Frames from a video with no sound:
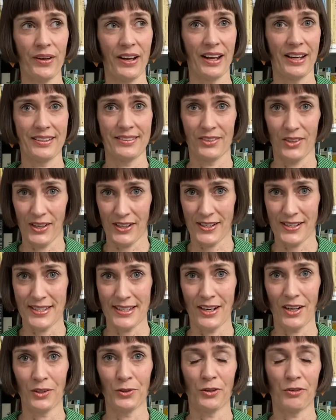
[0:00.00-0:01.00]
and like I
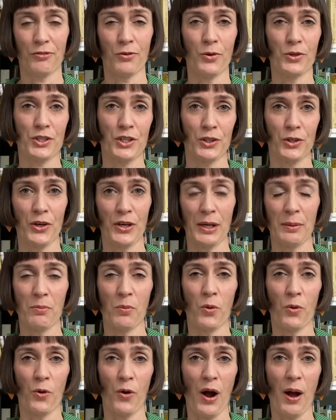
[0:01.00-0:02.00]
said, I look forward to learning
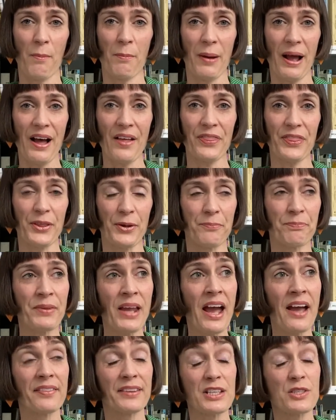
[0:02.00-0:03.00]
more about them.
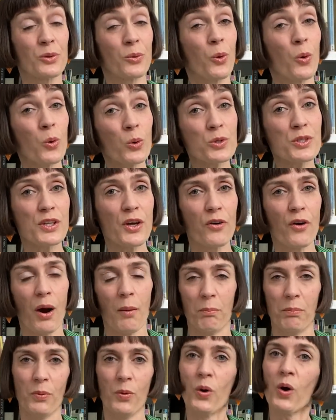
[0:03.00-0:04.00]
There's also a
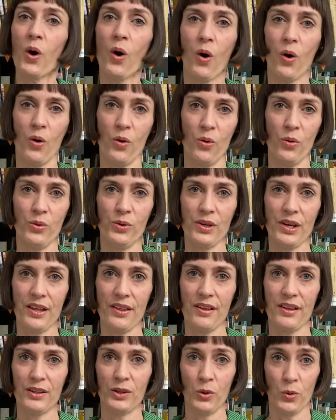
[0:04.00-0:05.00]
book on
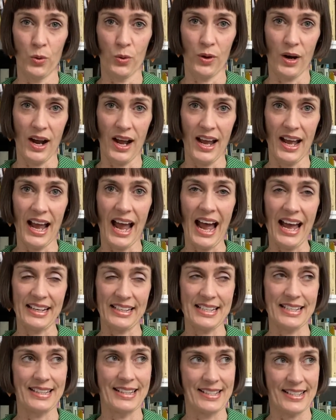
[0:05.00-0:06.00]
Laura
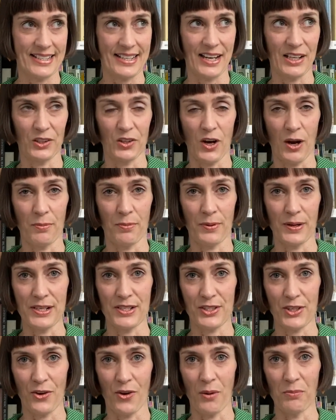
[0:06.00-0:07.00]
at the State Library,
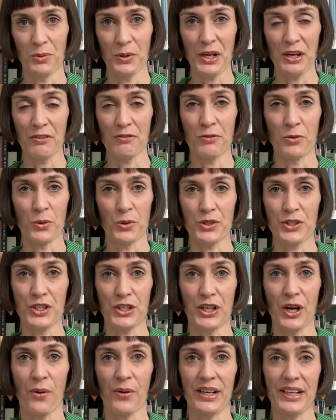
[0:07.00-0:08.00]
so I'm looking forward to
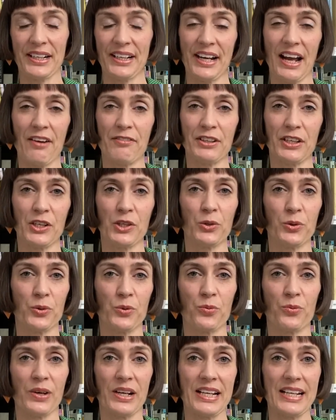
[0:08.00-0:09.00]
going in and having a good
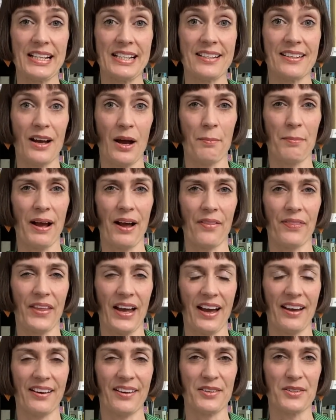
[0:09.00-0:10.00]
read about
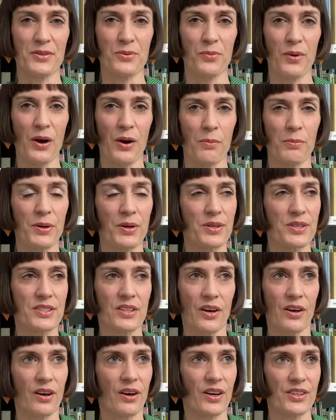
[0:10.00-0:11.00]
that as well, because
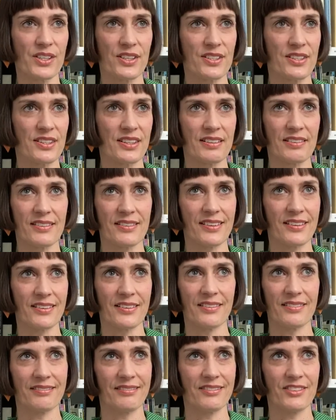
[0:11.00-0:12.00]
I just think that
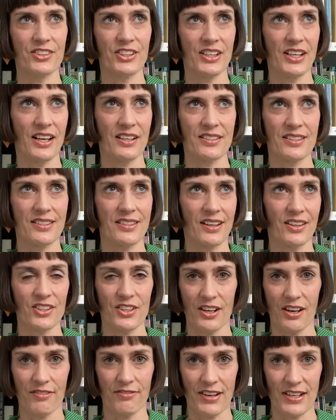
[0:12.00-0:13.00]
she has such
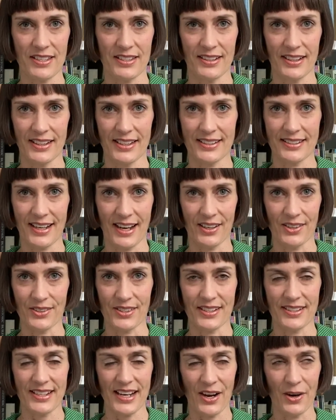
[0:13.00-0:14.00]
a fascinating tale to
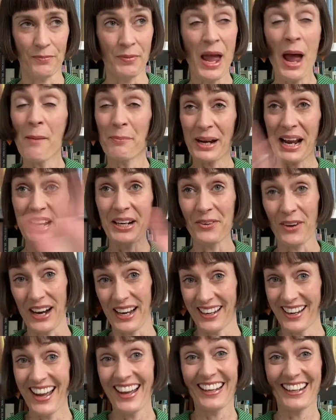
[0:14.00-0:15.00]
tell. But anyway,
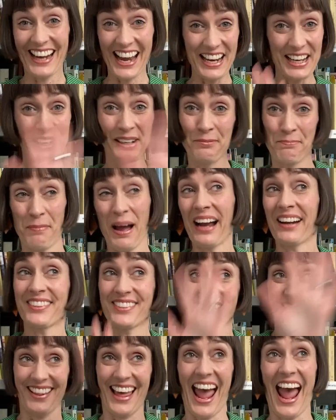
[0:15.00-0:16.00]
getting back
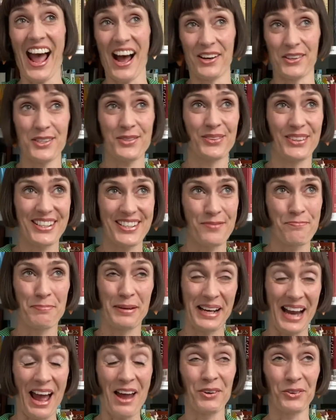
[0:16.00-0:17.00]
to the house, which
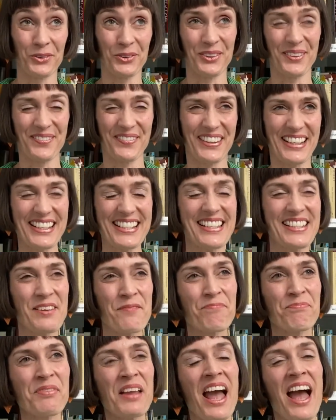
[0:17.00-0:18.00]
began all of this,
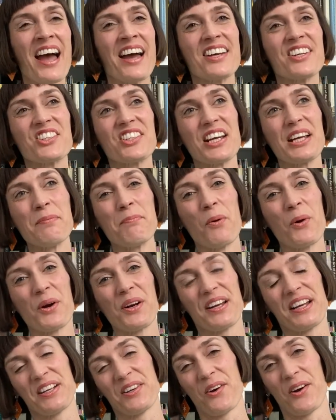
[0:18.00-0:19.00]
she bought
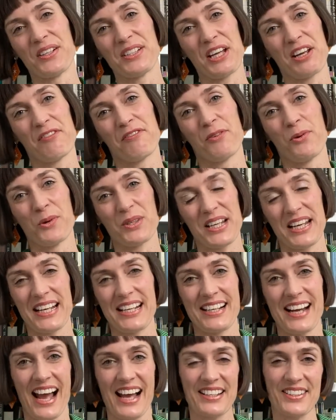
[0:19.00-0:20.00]
it in
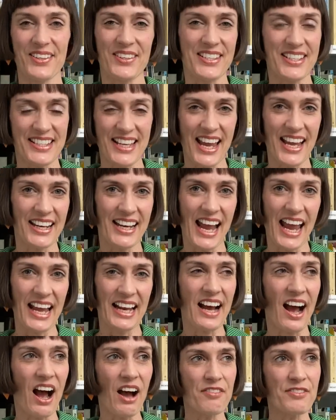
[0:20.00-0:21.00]
1914, as I said, and
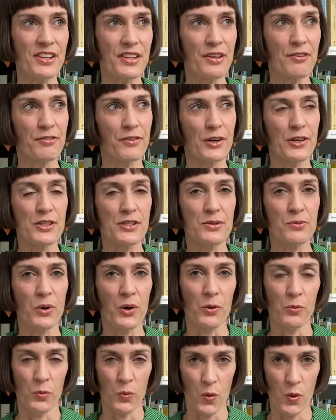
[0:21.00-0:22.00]
after the First
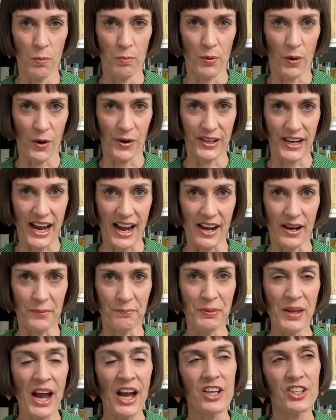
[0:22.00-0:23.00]
World War broke out,
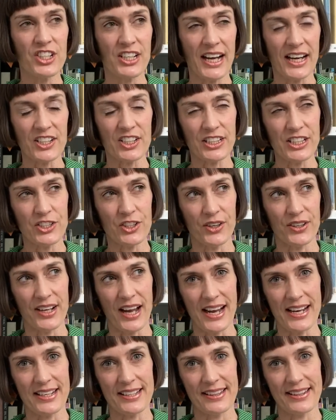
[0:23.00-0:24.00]
she actually
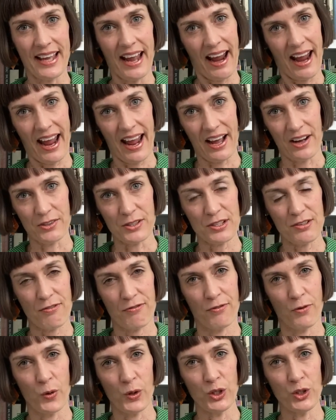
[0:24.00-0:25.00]
donated the house
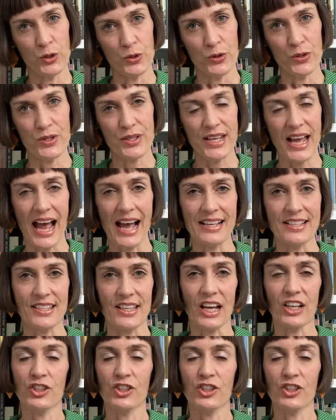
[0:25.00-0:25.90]
for use as a